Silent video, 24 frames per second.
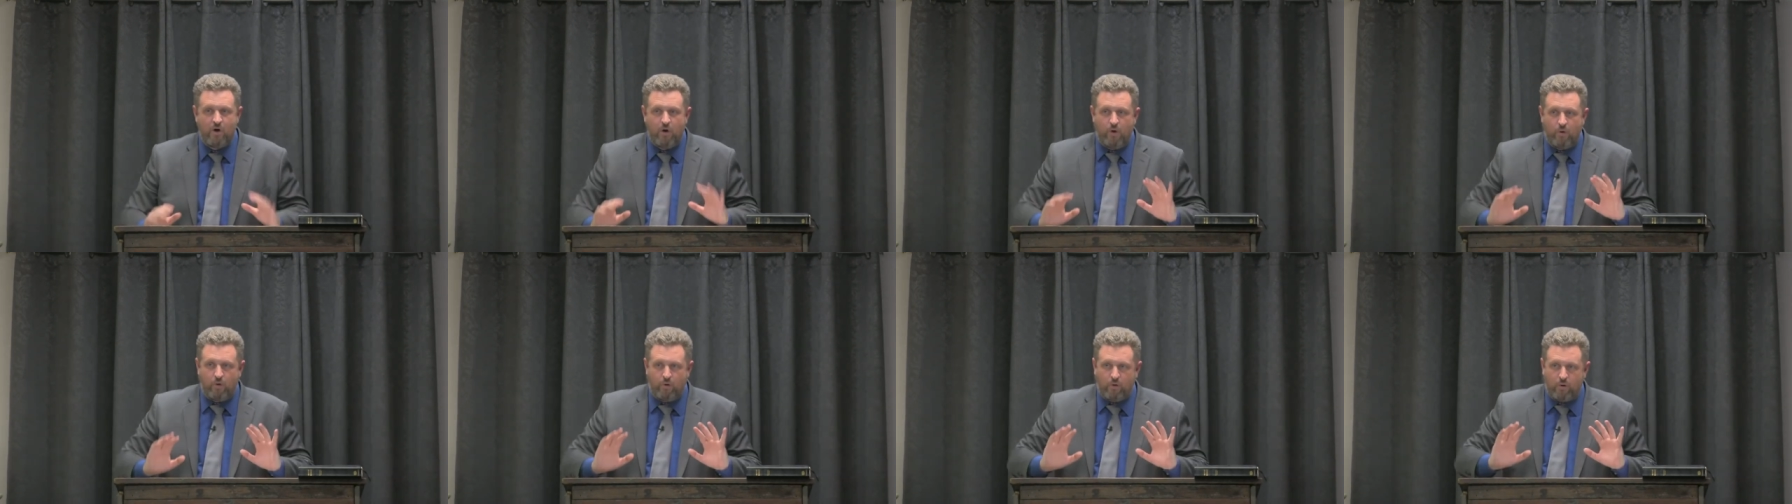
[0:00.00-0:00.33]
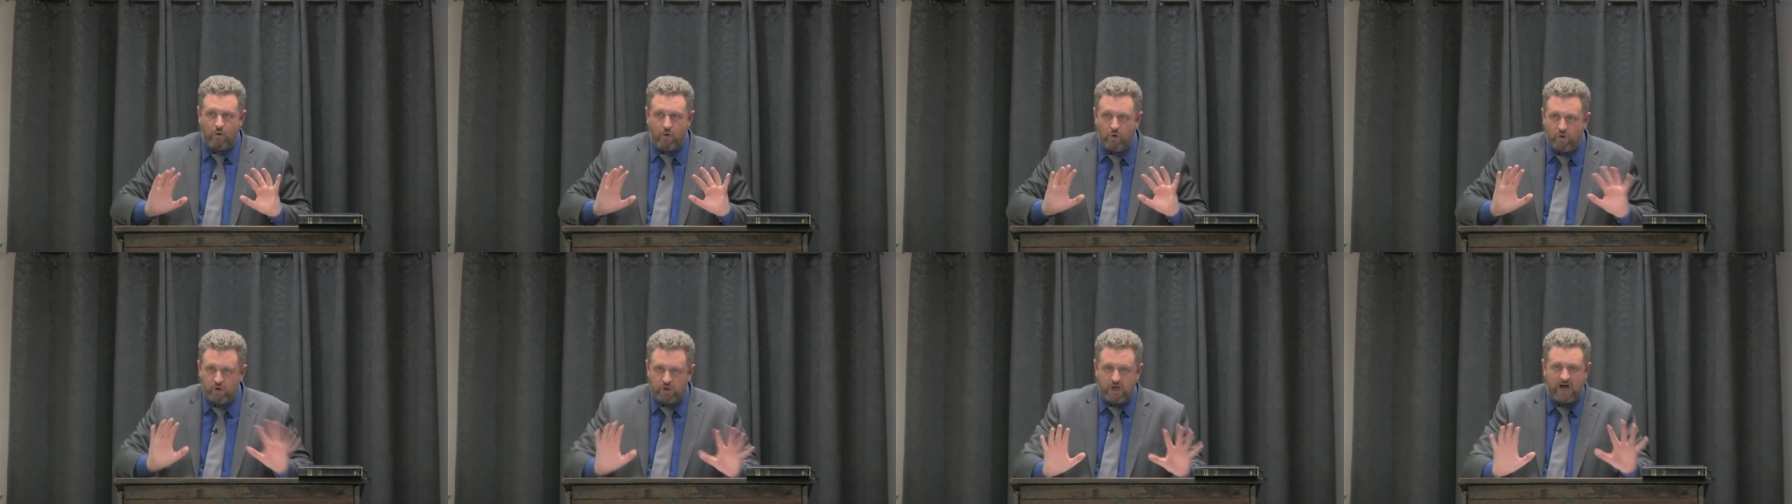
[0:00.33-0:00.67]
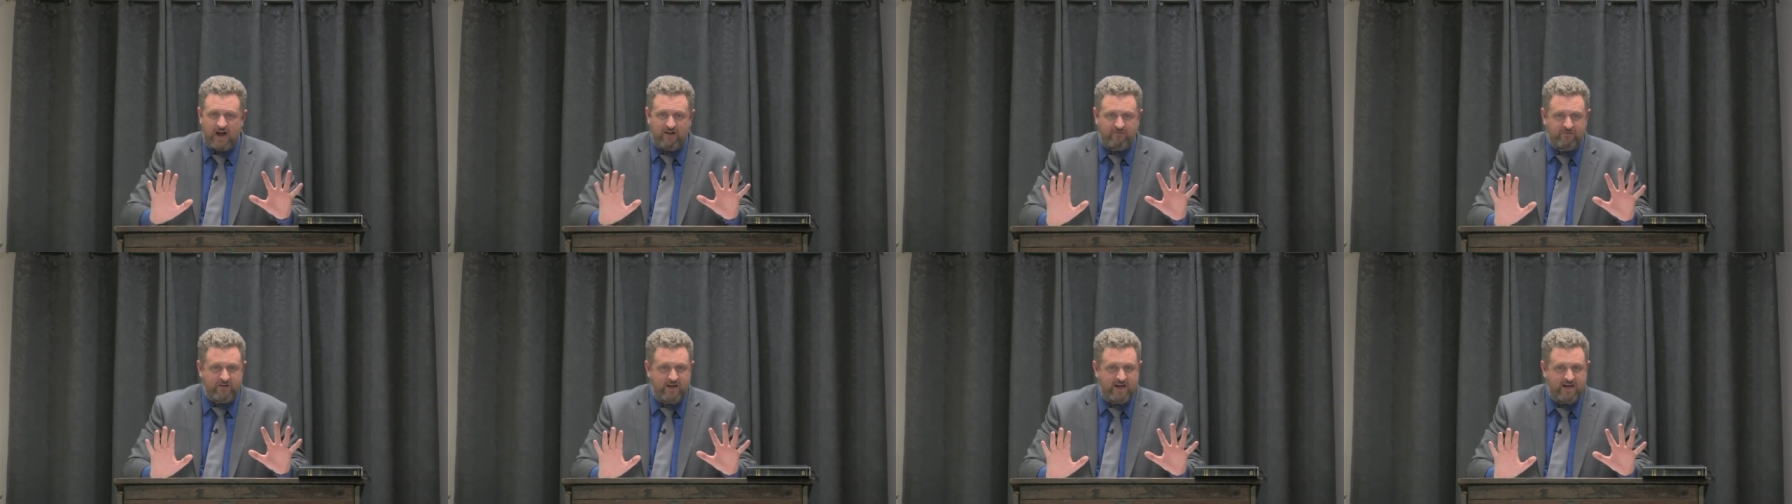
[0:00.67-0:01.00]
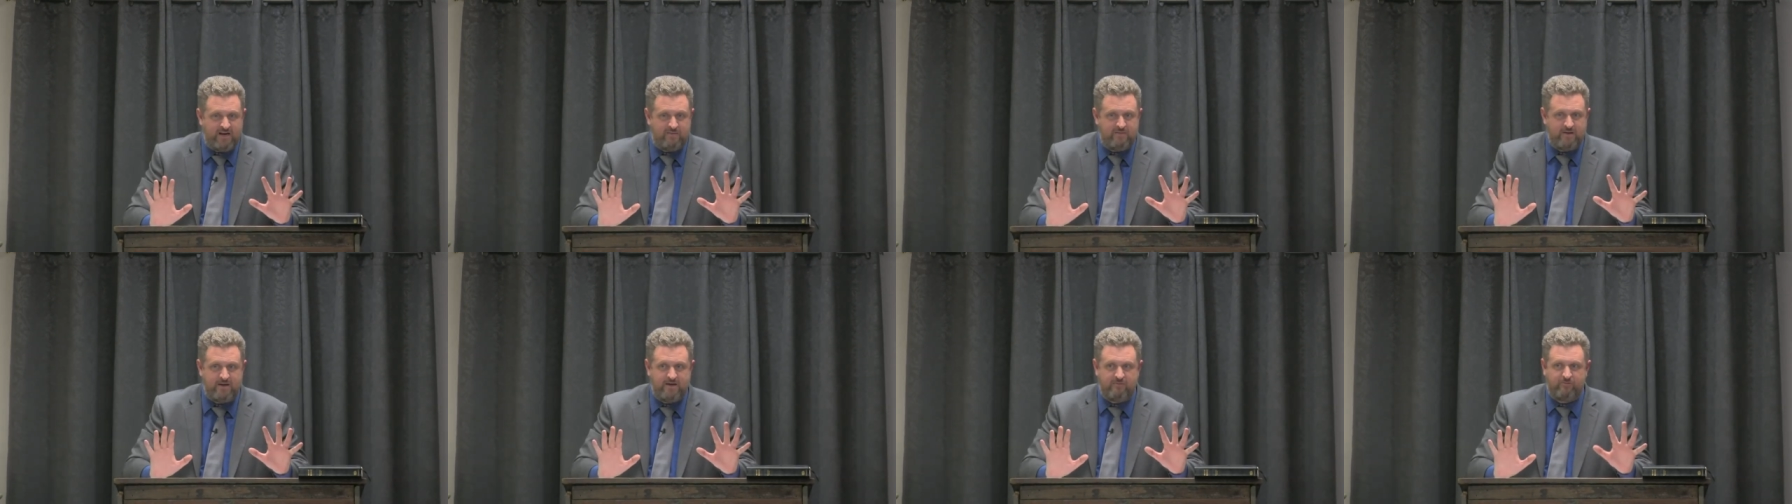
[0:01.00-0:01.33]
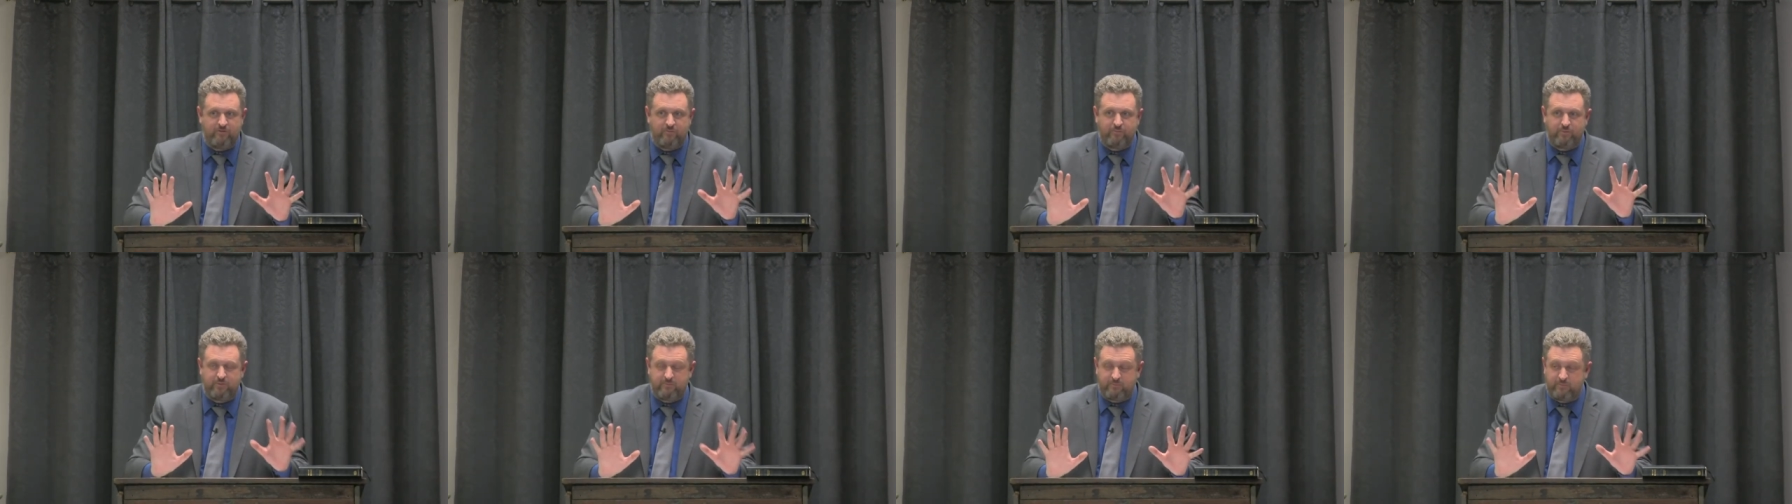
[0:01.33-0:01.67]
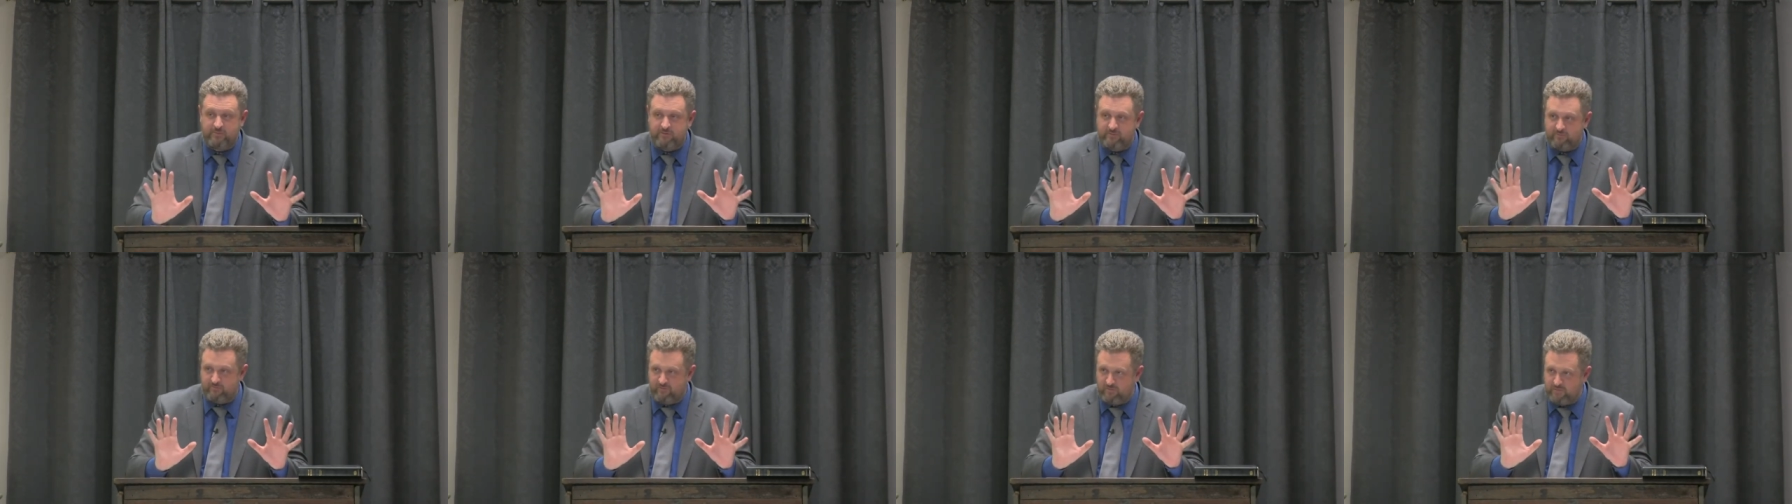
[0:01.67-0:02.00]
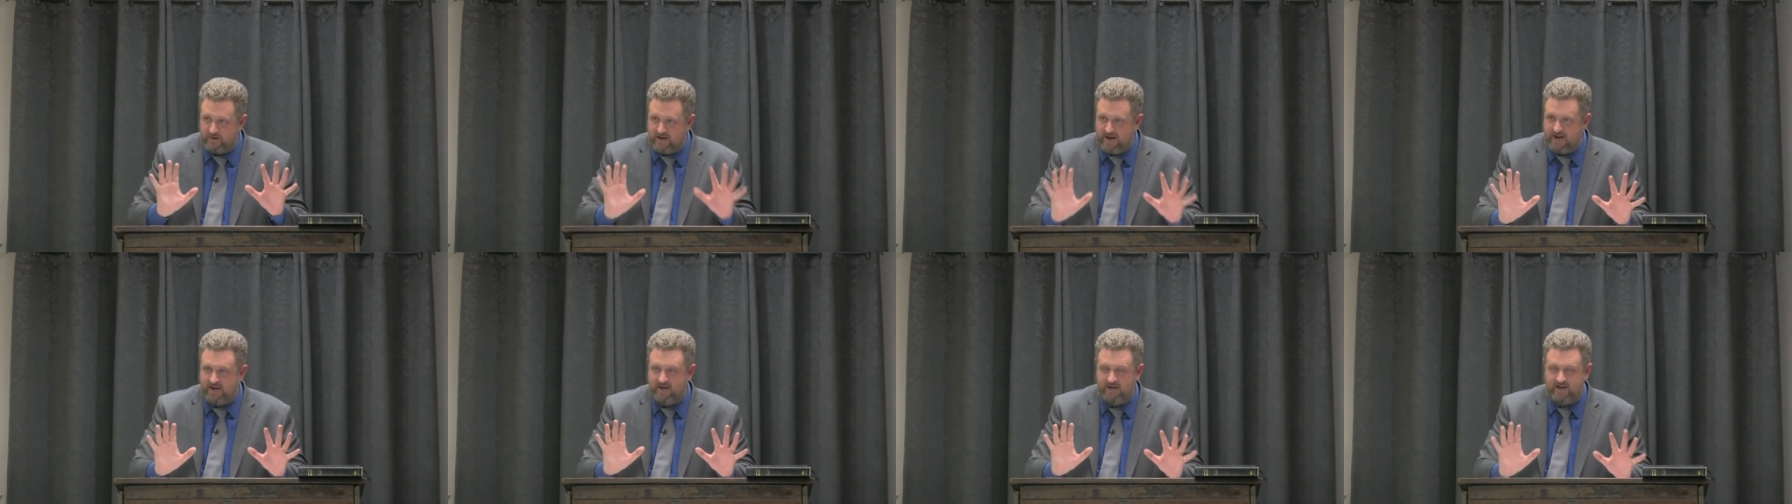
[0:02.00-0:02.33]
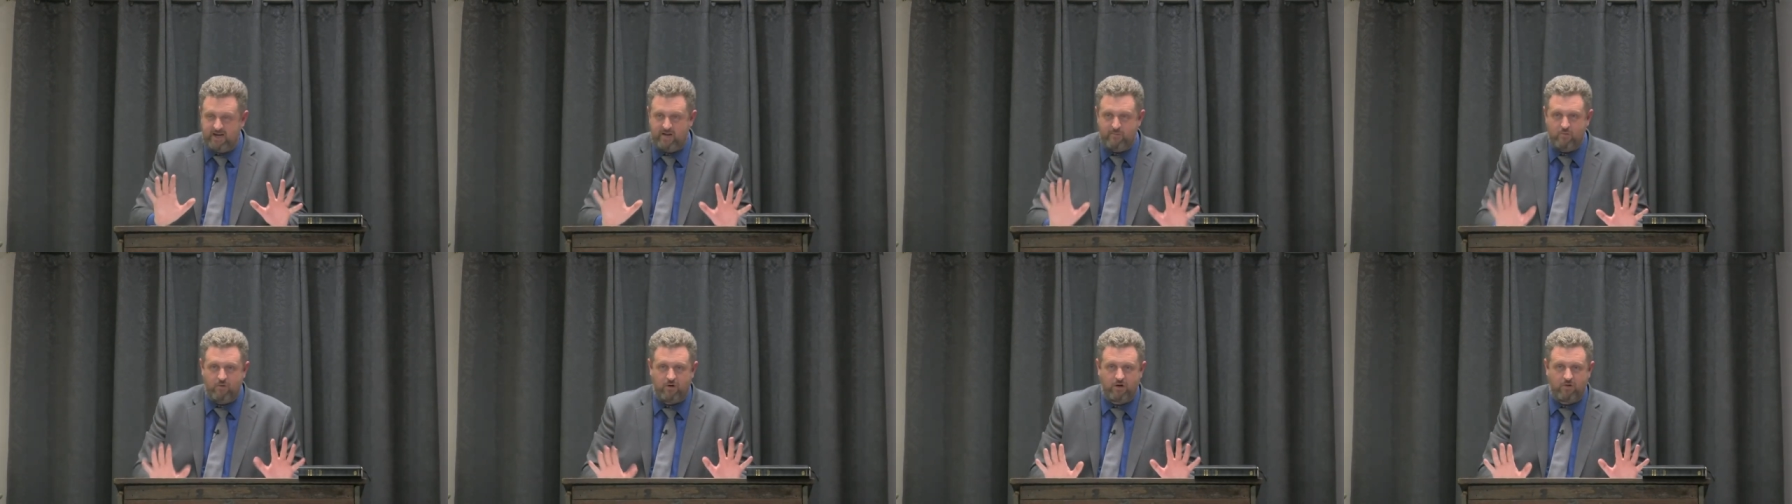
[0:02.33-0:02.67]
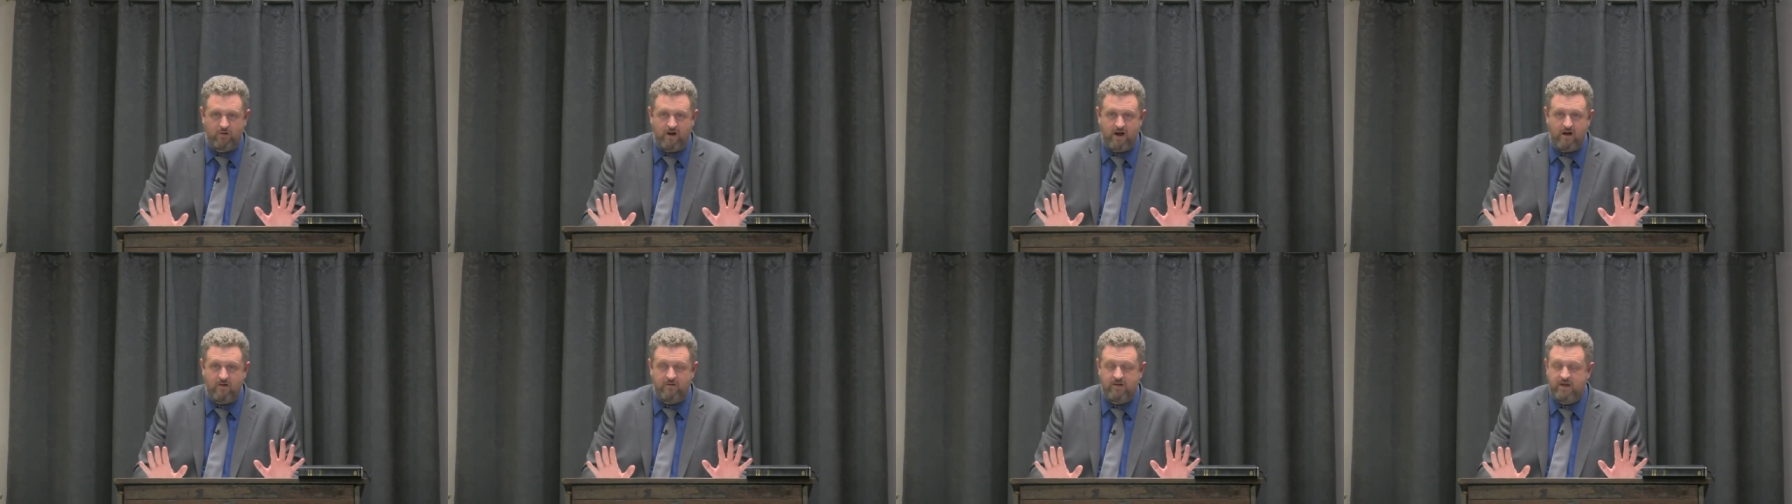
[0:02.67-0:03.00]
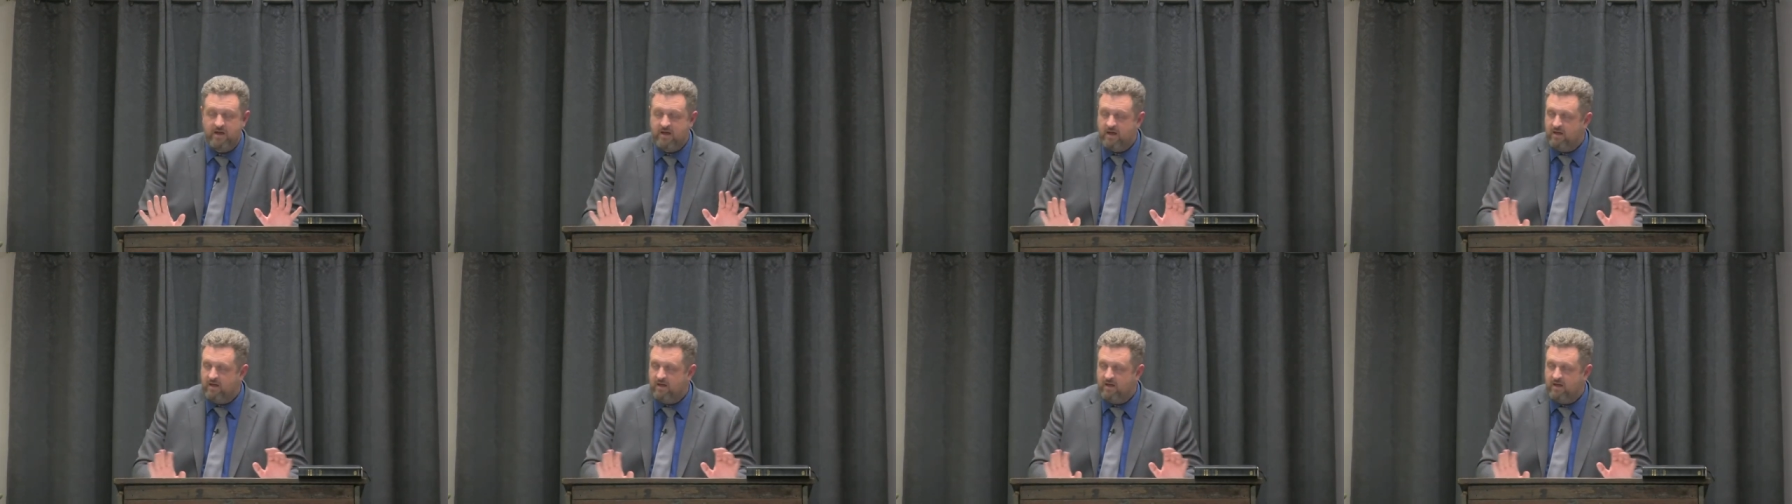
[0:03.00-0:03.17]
or hold off the enemy from, from gaining any more ground.